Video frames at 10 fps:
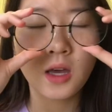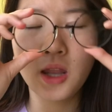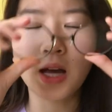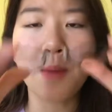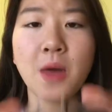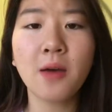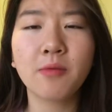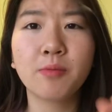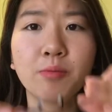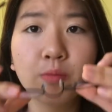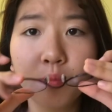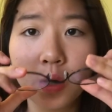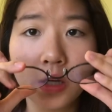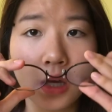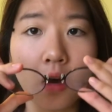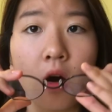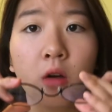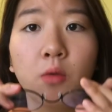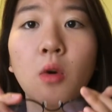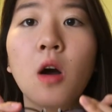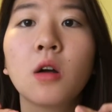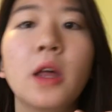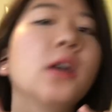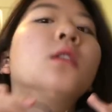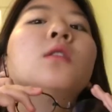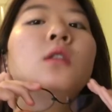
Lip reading: and like I'm not putting it on wrong, like